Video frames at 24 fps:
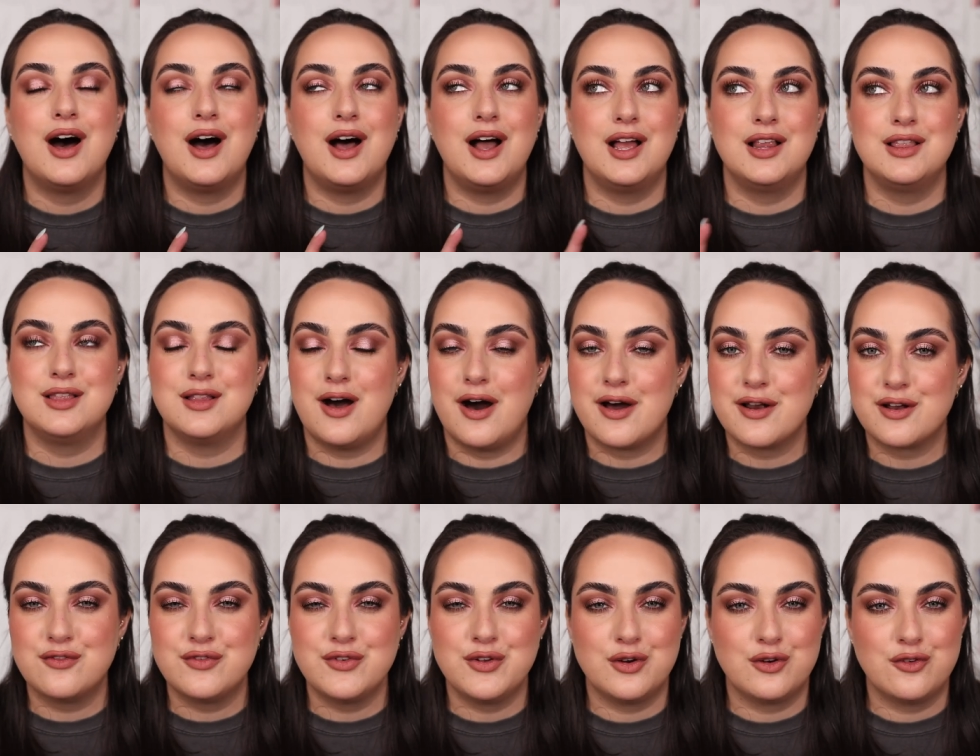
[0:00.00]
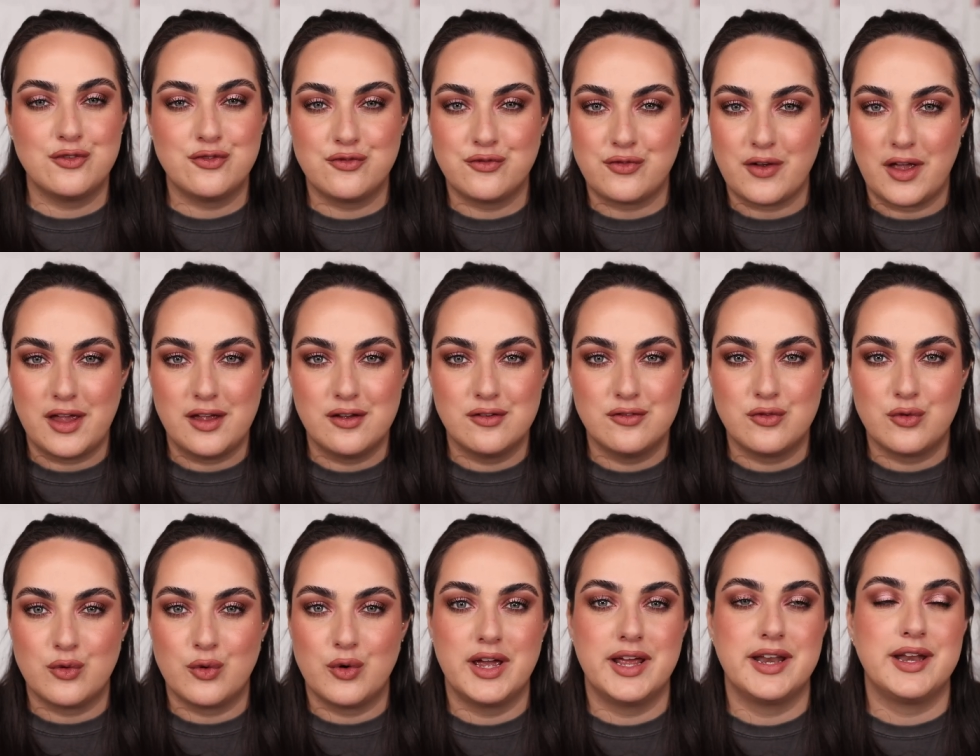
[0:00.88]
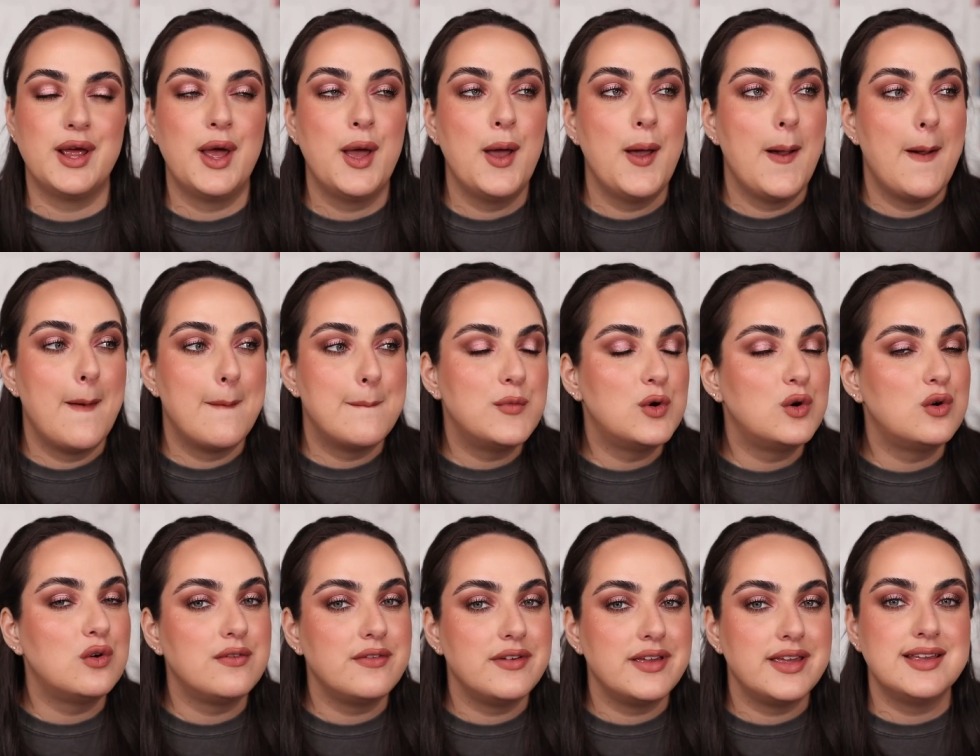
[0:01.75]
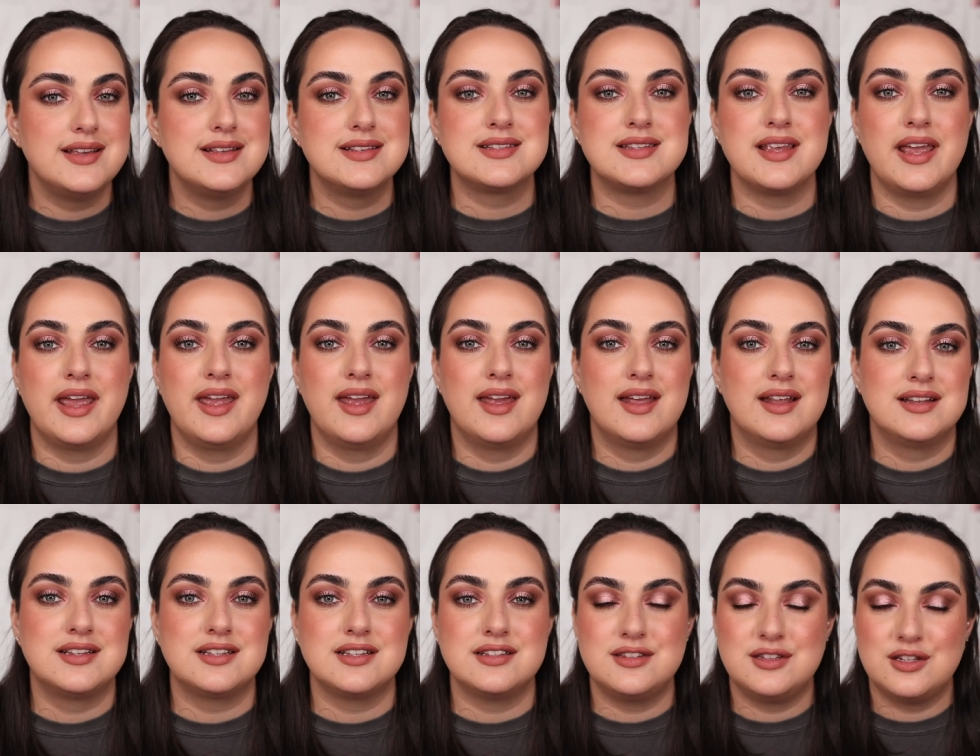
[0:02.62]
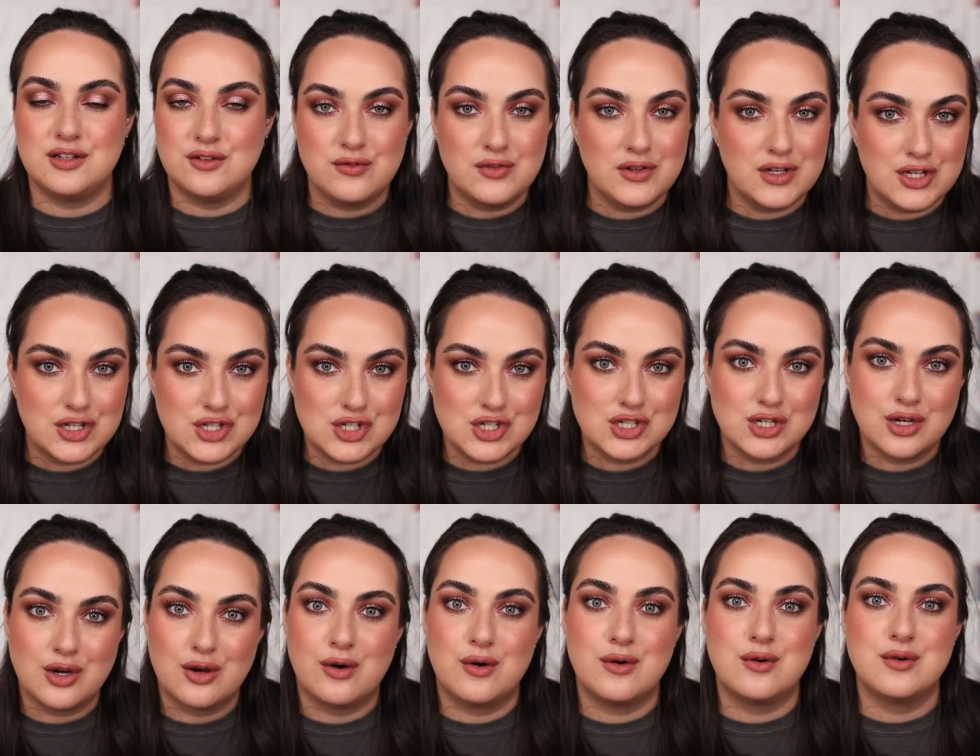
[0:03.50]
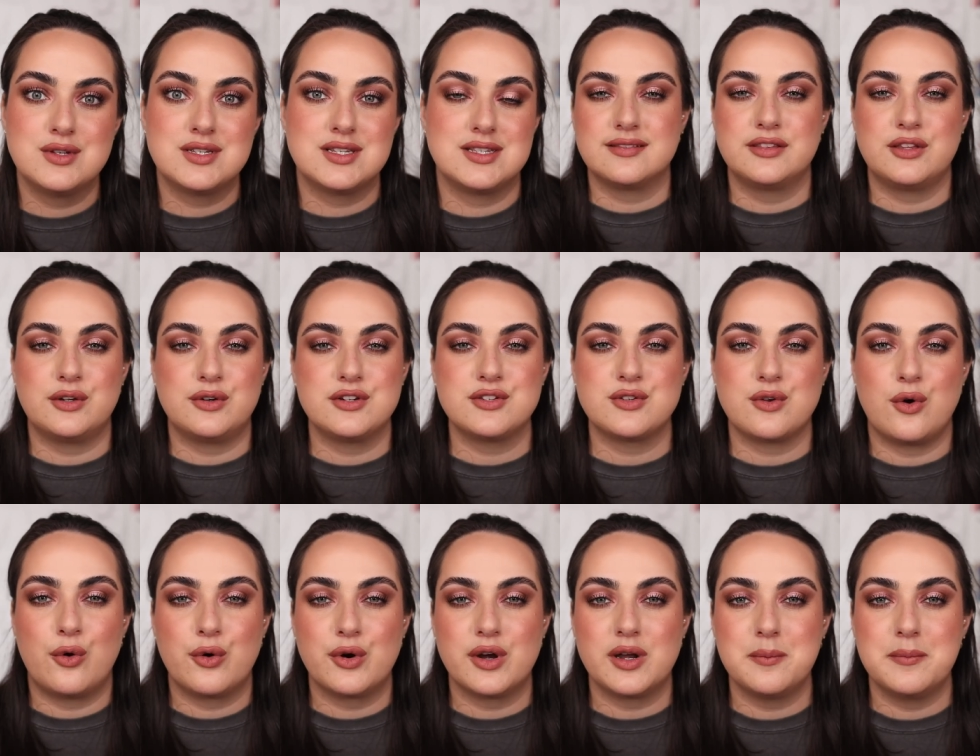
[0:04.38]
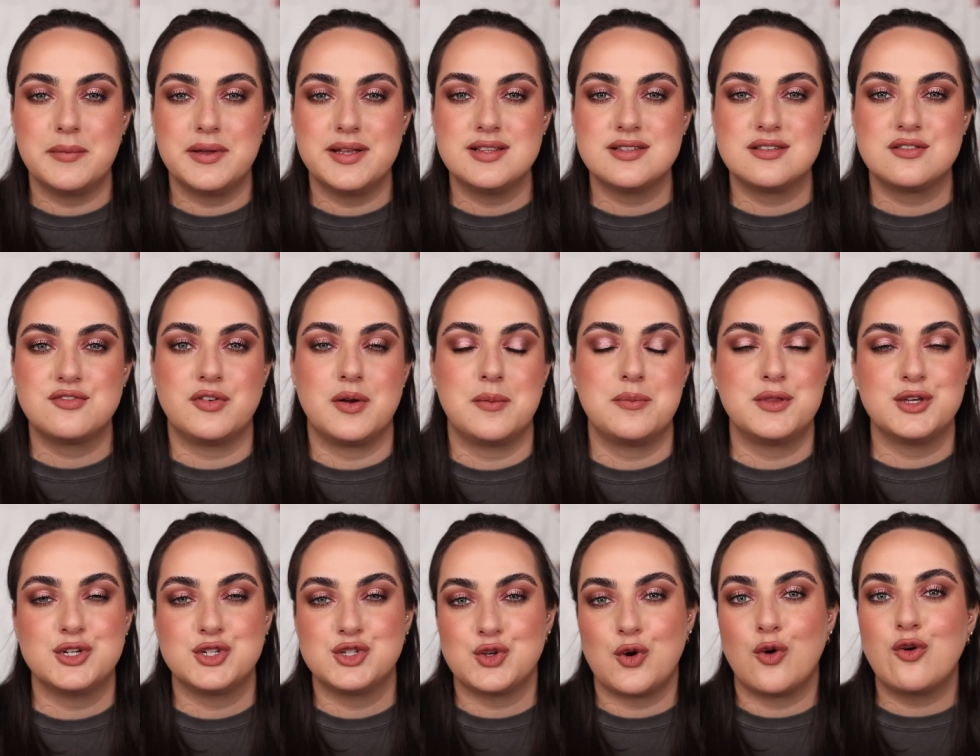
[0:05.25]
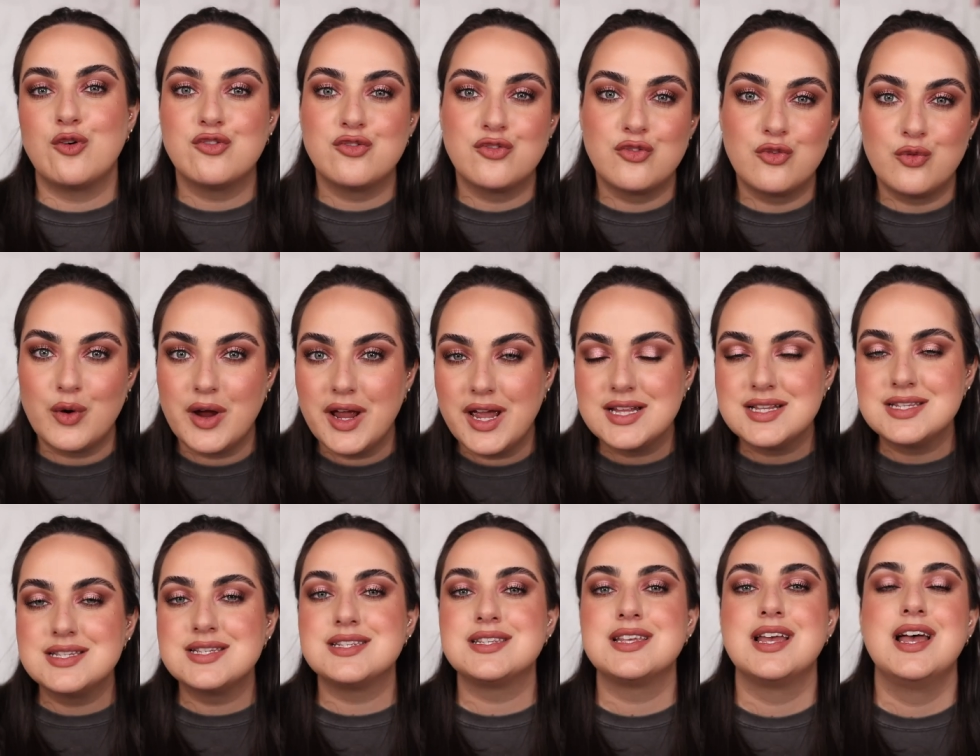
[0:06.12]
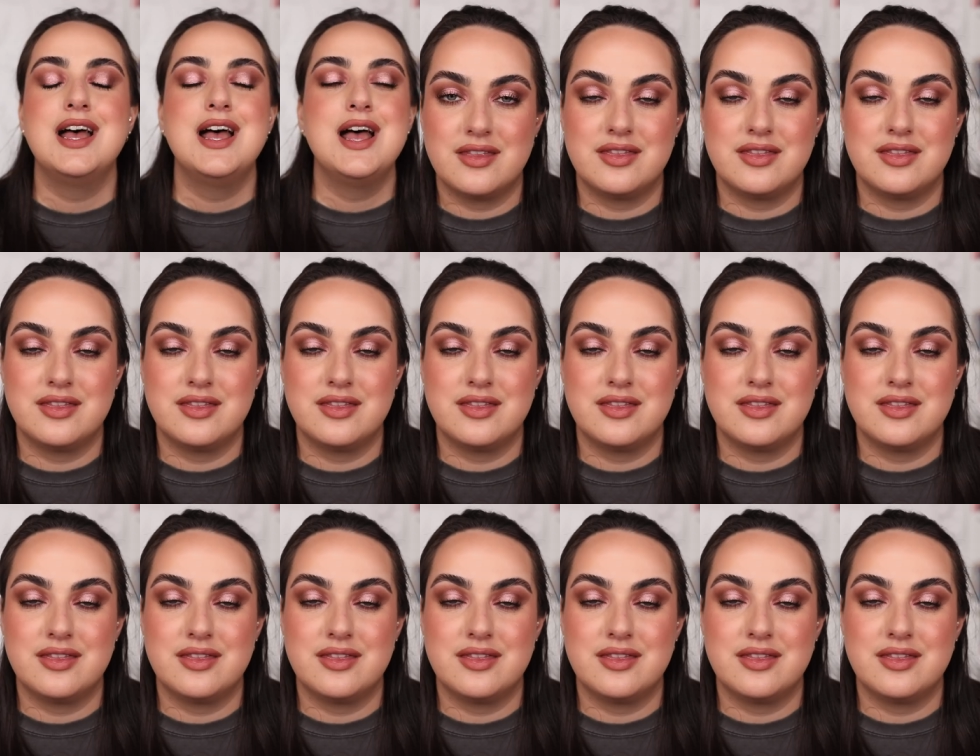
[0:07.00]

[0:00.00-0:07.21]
a lot of your favorite movies and TV shows. There's ornaments from the show Friends.